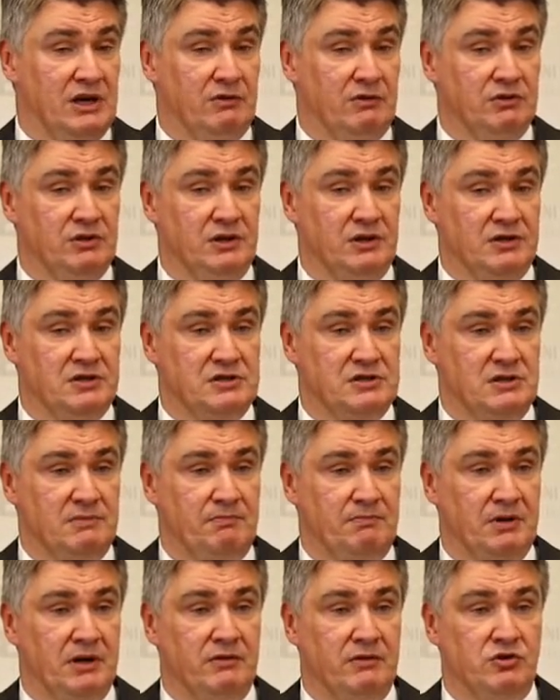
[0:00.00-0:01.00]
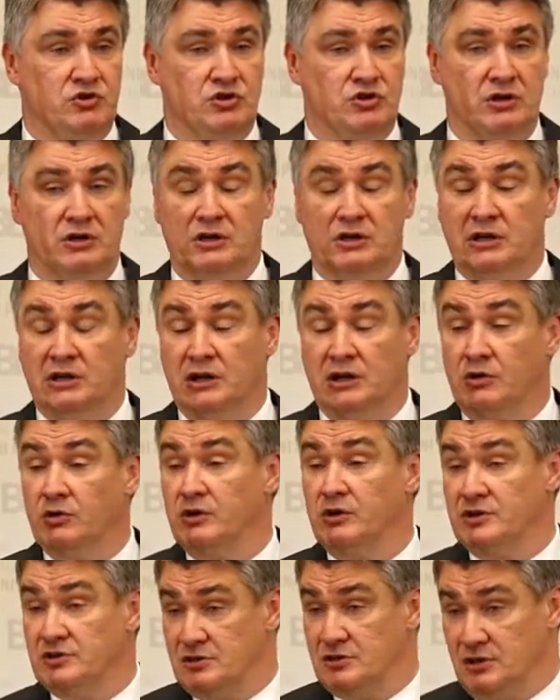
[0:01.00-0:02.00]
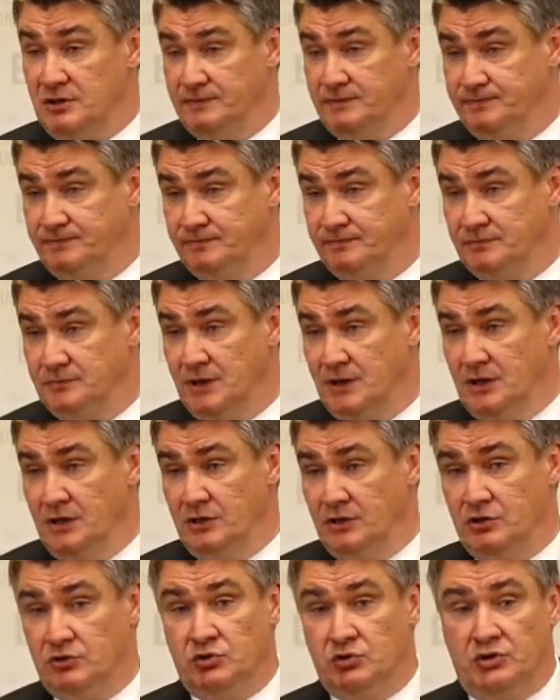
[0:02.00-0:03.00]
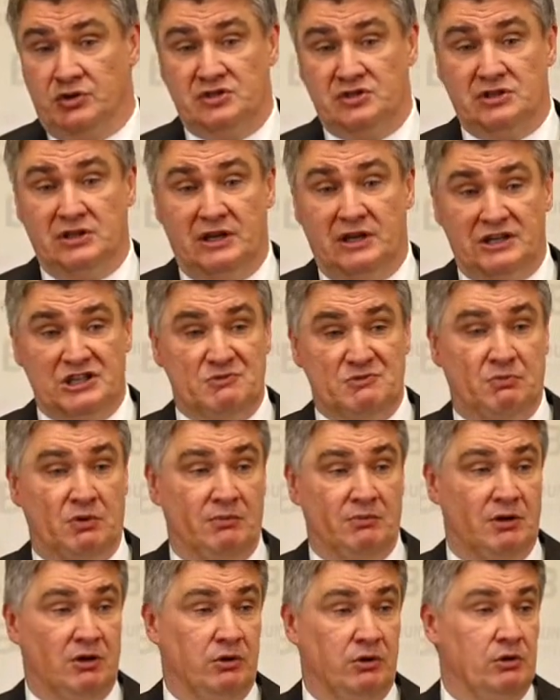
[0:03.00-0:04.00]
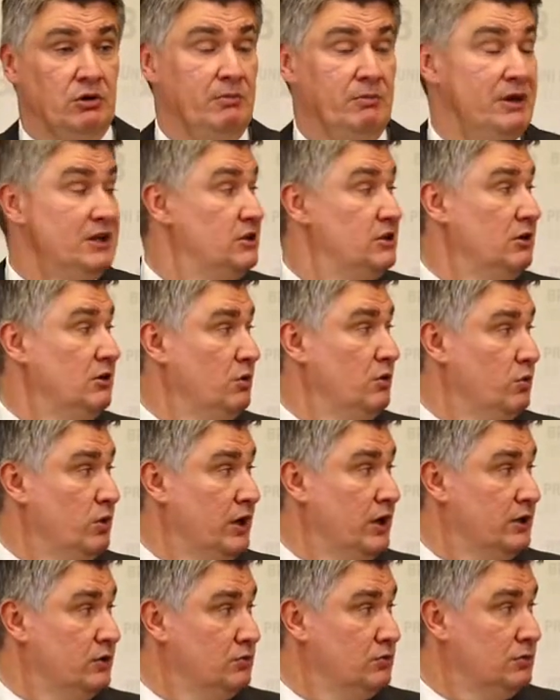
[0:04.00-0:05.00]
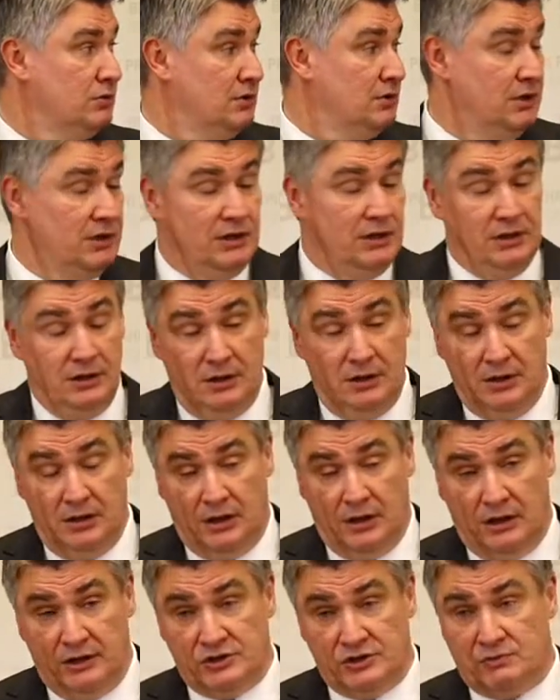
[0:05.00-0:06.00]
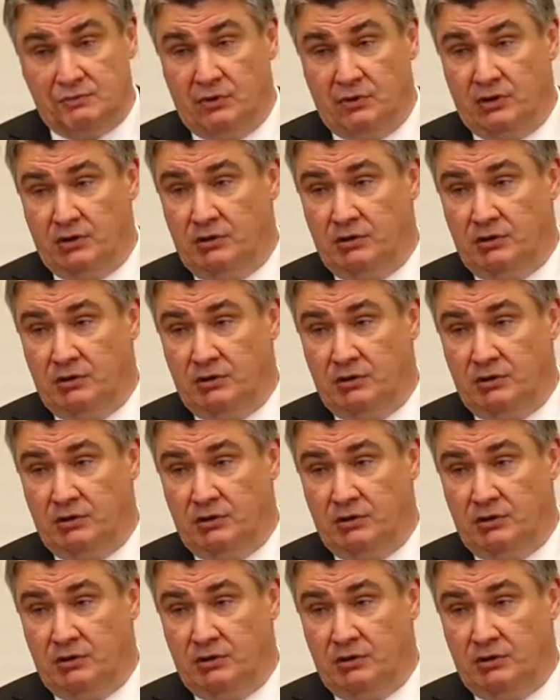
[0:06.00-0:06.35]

individual countries will not be able to resolve within the Brdo-Brijuni process.